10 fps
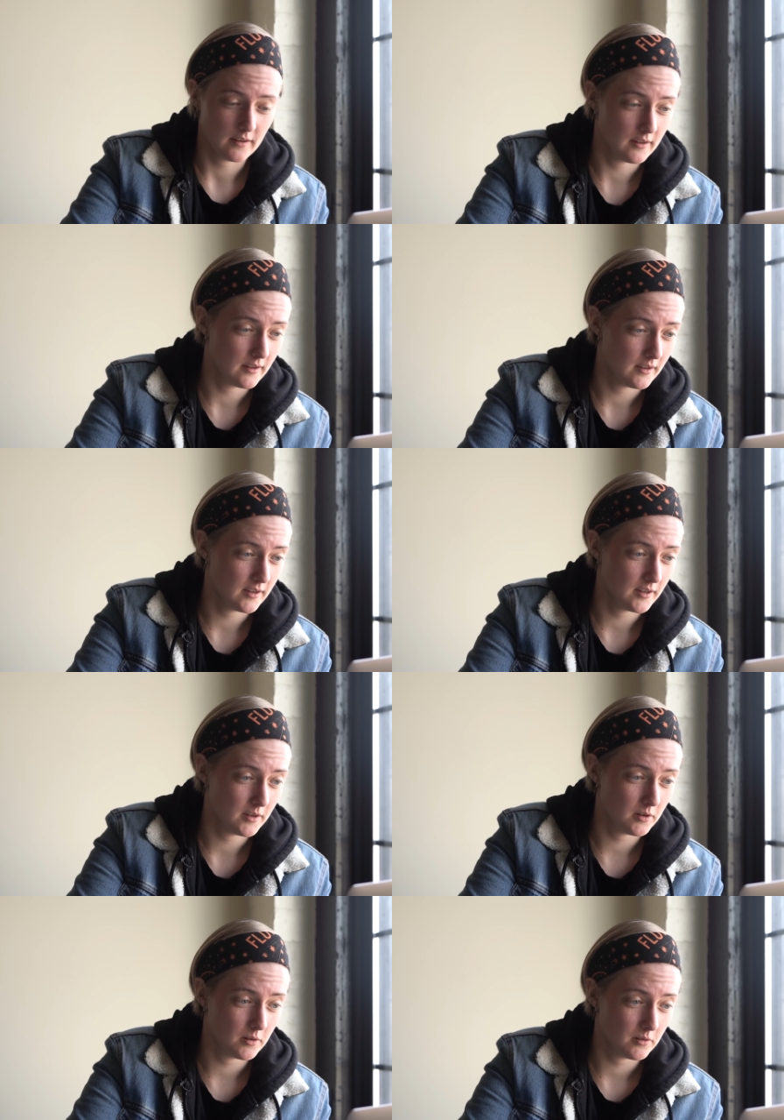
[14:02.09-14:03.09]

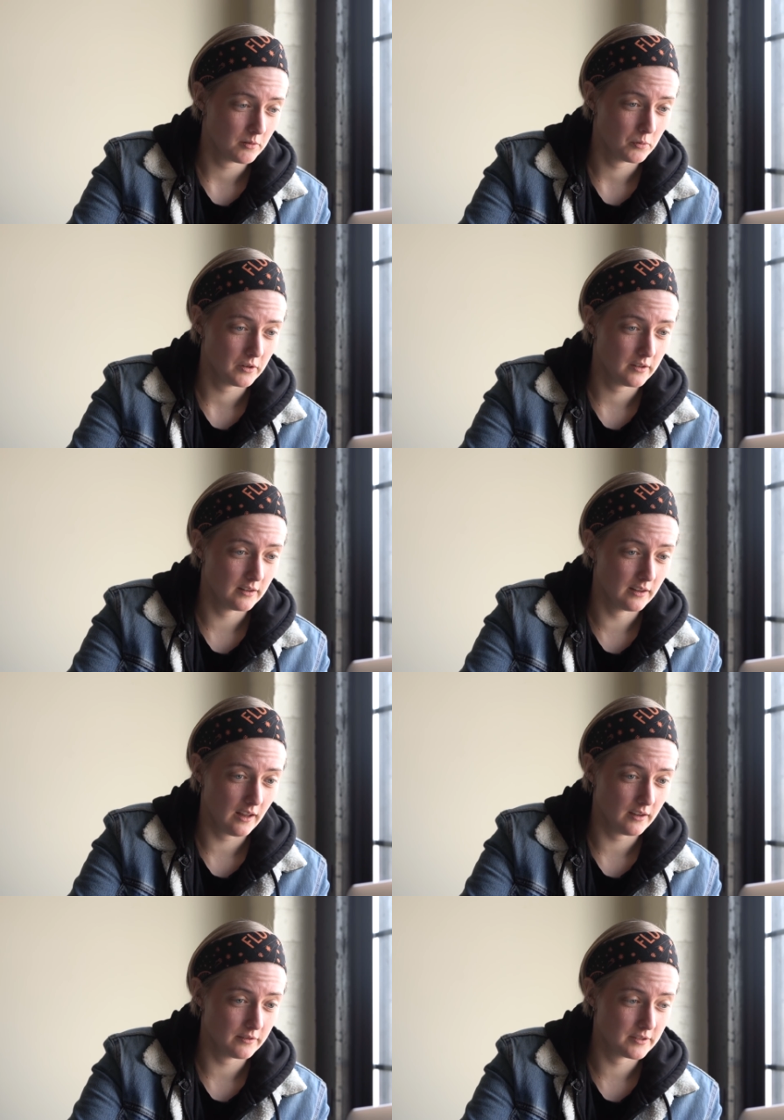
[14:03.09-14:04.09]
uh, would
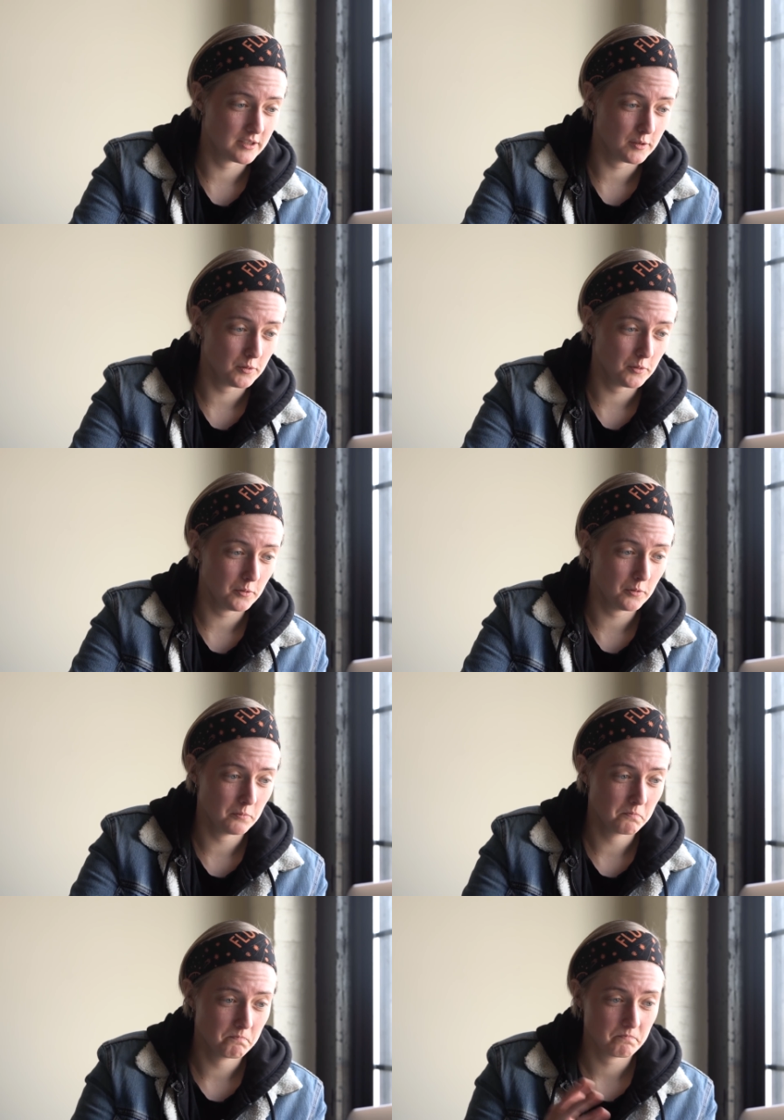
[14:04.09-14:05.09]
love
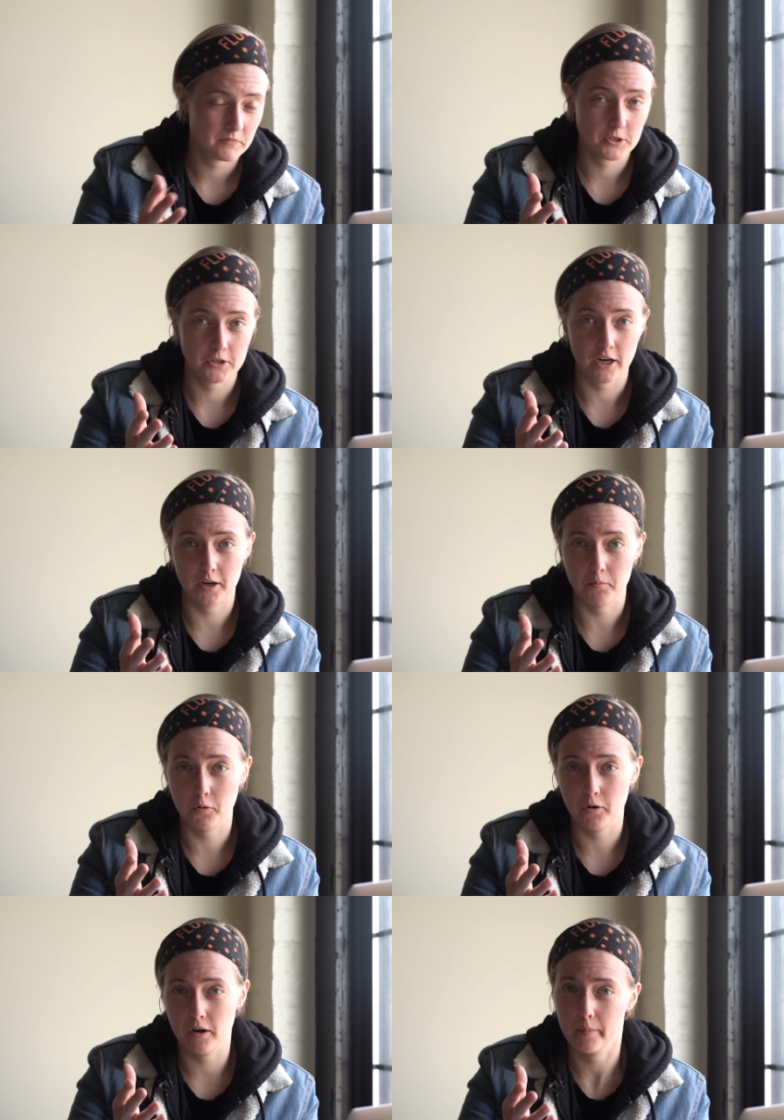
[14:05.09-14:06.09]
to share
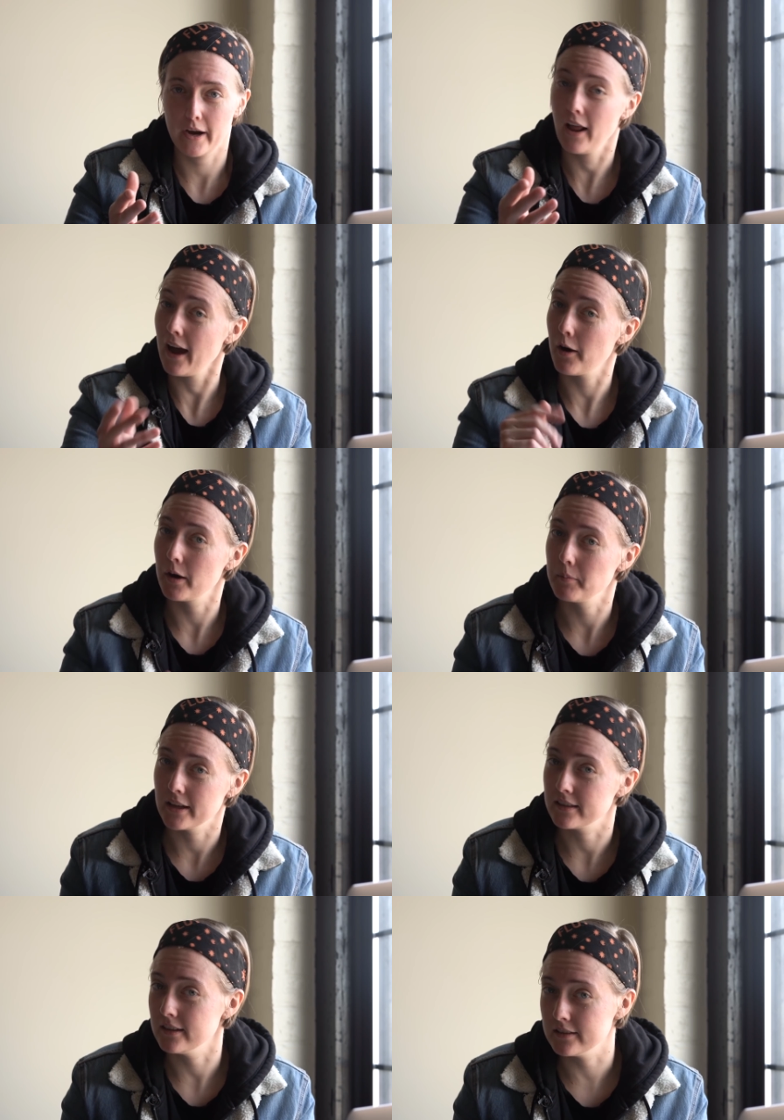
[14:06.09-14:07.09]
more about how I
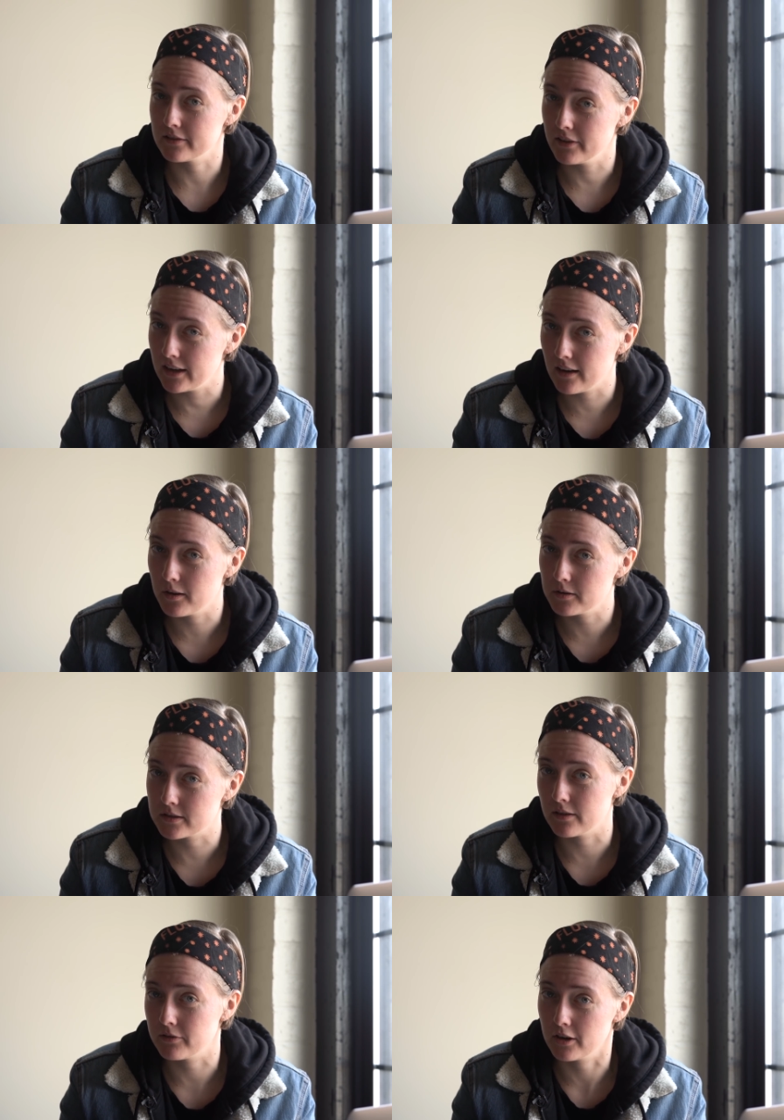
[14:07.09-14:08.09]
make these
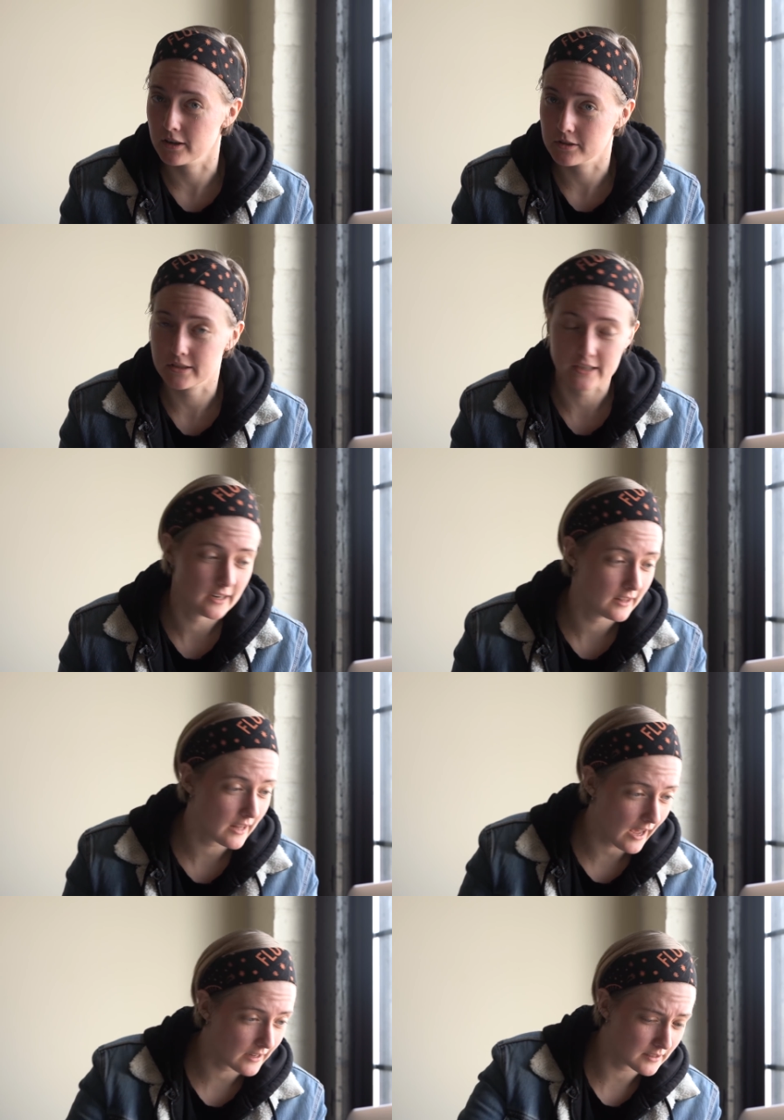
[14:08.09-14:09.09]
videos if you're interested in
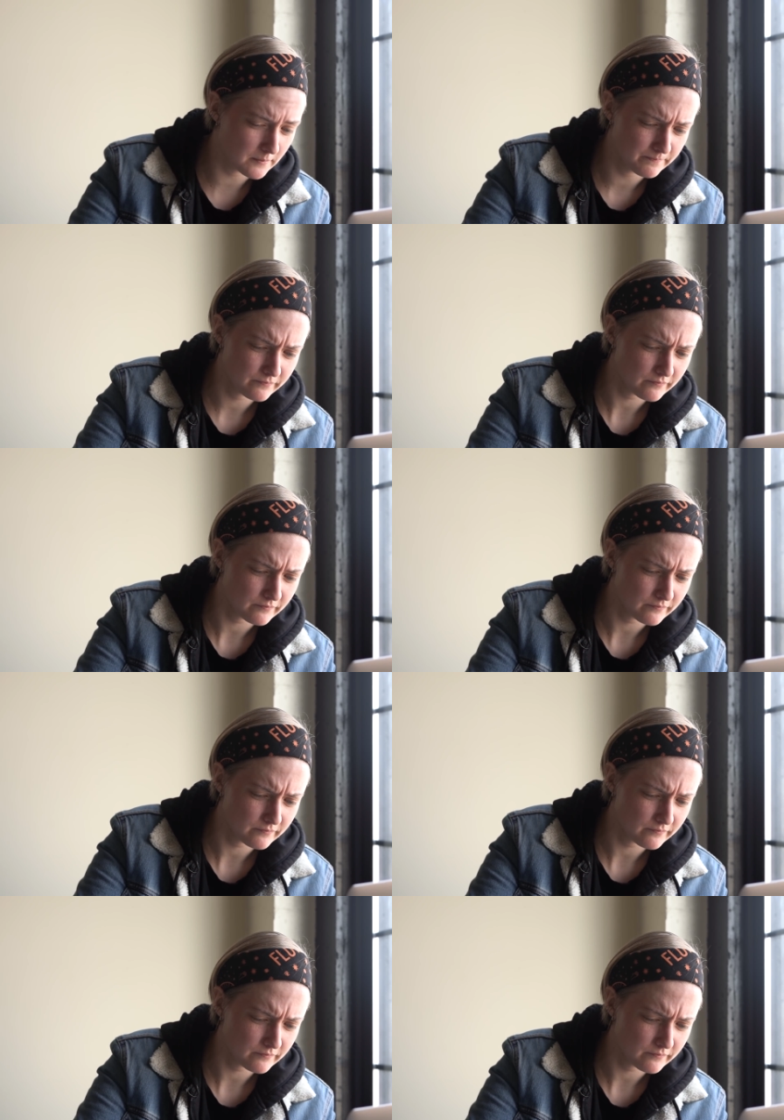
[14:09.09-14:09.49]
that.